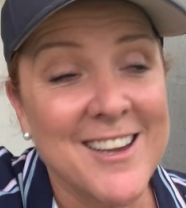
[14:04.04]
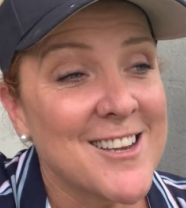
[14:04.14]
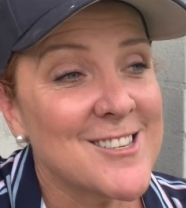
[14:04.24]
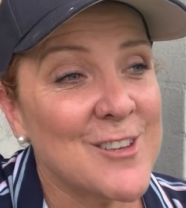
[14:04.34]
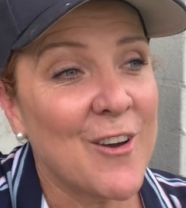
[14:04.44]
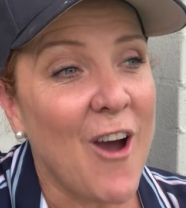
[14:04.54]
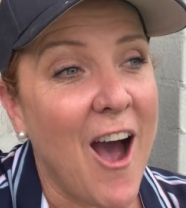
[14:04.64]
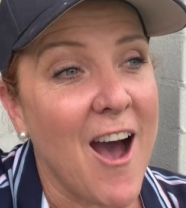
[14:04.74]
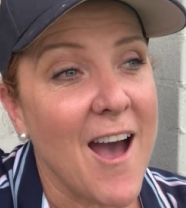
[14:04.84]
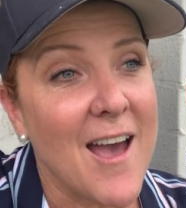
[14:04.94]
So
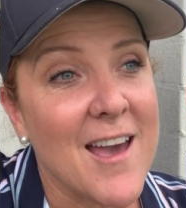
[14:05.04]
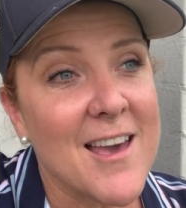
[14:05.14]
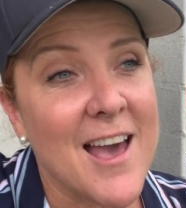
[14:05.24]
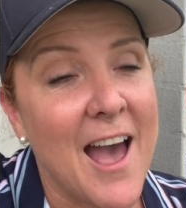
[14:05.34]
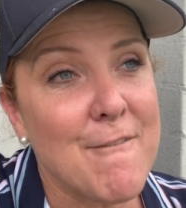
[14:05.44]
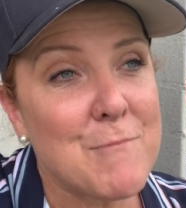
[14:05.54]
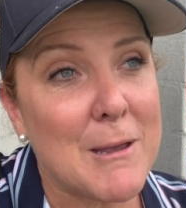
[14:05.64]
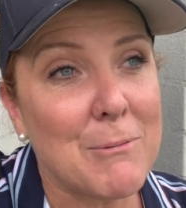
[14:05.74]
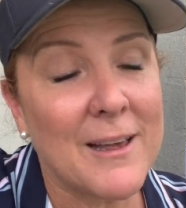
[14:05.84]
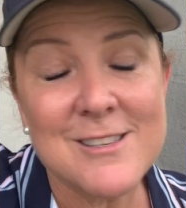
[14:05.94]
I have
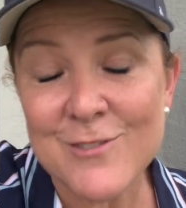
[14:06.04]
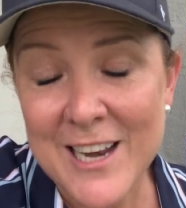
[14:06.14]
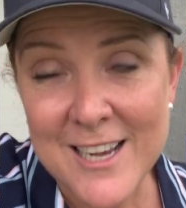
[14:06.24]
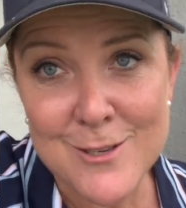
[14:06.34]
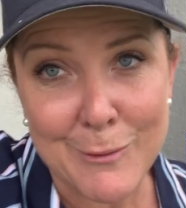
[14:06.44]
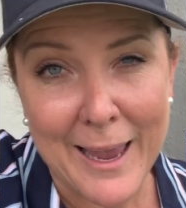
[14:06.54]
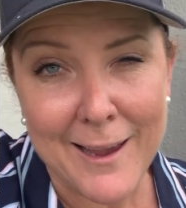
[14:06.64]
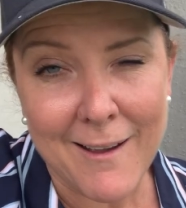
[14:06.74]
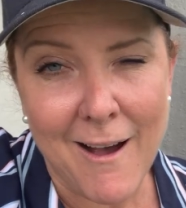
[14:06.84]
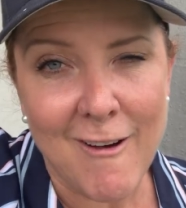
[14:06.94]
big plans for next
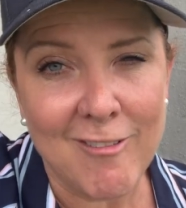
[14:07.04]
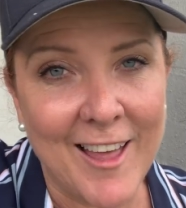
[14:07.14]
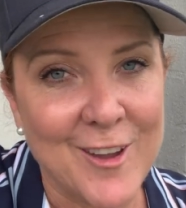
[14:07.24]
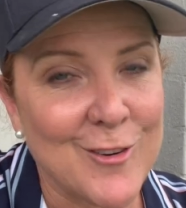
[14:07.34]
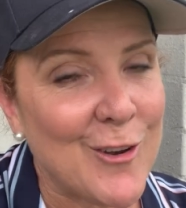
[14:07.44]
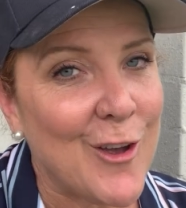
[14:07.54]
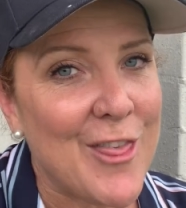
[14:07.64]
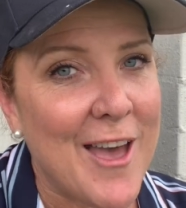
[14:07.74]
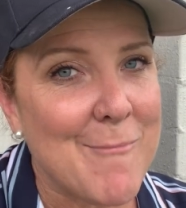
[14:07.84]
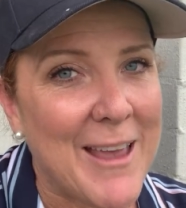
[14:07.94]
week. I'll let you know
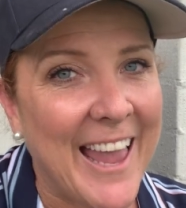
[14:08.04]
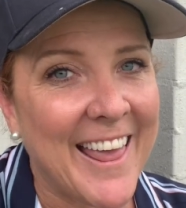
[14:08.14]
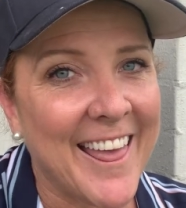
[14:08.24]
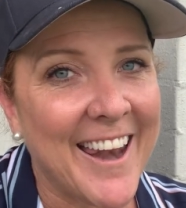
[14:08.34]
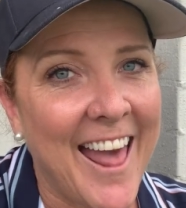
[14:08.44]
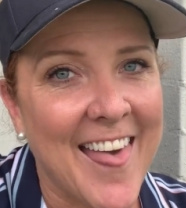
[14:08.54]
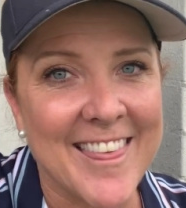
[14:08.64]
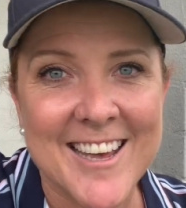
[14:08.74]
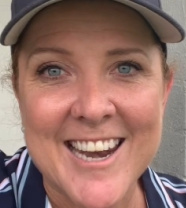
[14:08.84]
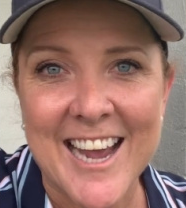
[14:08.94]
them in
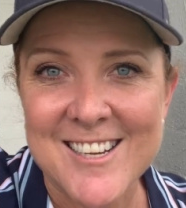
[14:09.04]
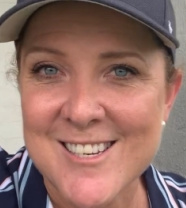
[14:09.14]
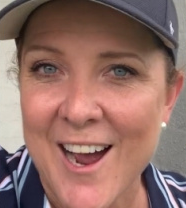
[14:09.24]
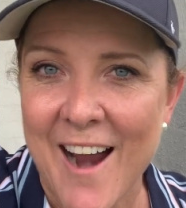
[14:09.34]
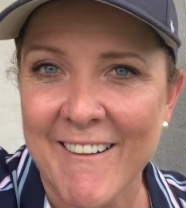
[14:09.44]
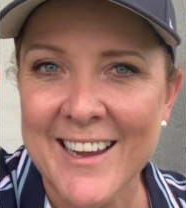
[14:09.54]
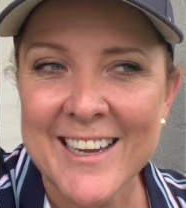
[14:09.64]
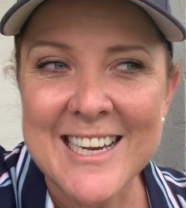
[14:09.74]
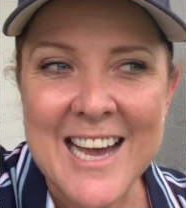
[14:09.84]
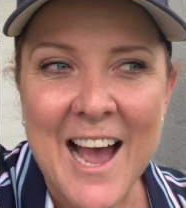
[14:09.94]
the next diary.
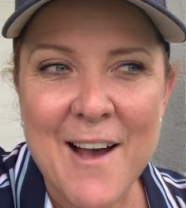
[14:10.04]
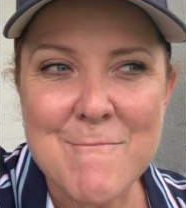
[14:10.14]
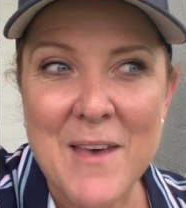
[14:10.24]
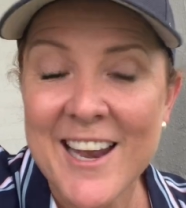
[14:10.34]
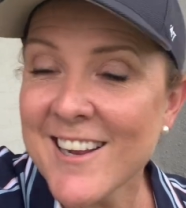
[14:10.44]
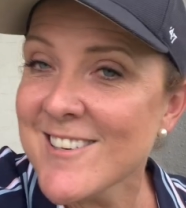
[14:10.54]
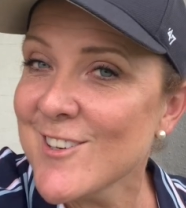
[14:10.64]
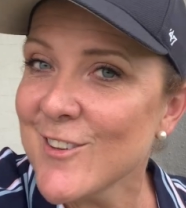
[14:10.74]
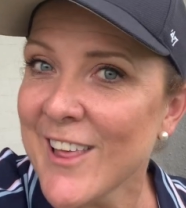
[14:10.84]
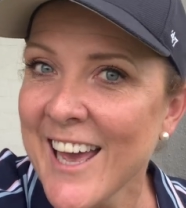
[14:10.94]
Um, and
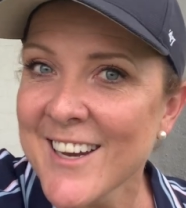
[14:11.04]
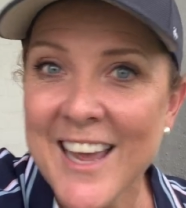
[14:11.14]
until then,